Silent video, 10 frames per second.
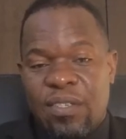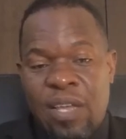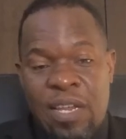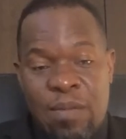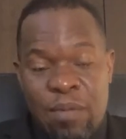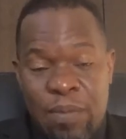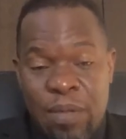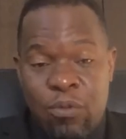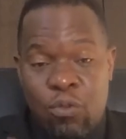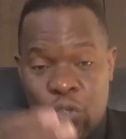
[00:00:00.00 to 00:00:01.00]
And they may be
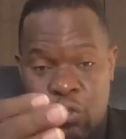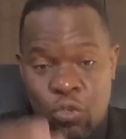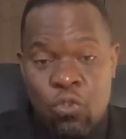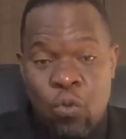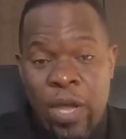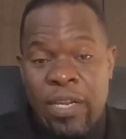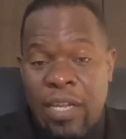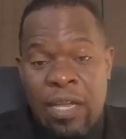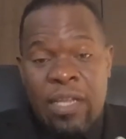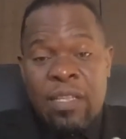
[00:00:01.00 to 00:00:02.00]
able to show you why they
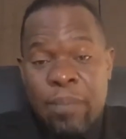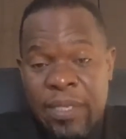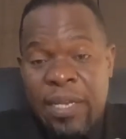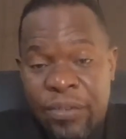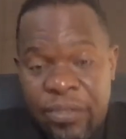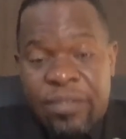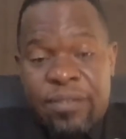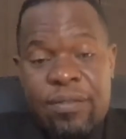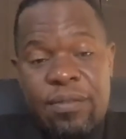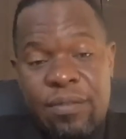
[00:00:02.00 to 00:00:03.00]
can get a better deal
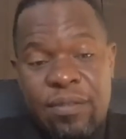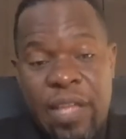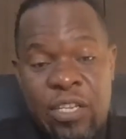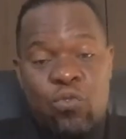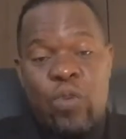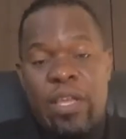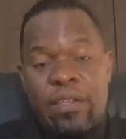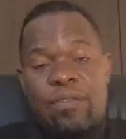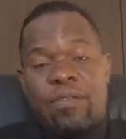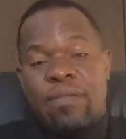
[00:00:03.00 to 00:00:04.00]
elsewhere,
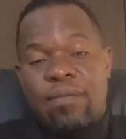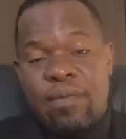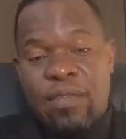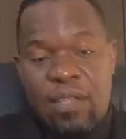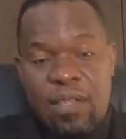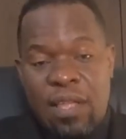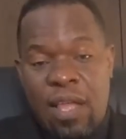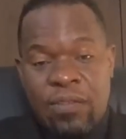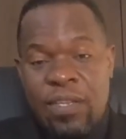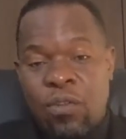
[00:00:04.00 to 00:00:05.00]

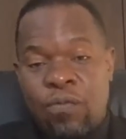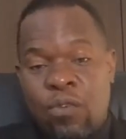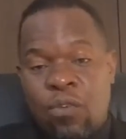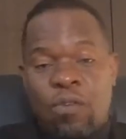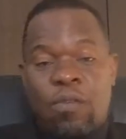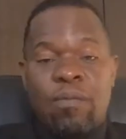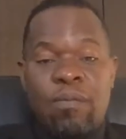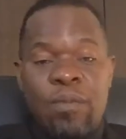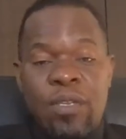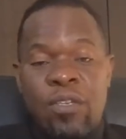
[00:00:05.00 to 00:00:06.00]
outside of your
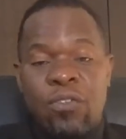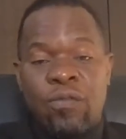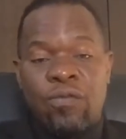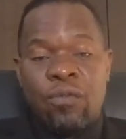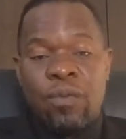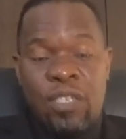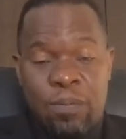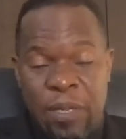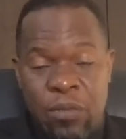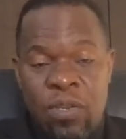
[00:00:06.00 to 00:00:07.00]
mediation for this
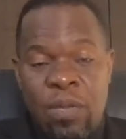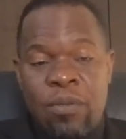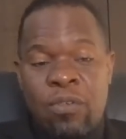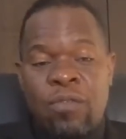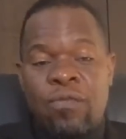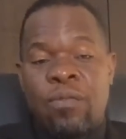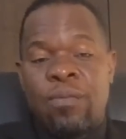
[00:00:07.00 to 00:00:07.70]
particular mediation for.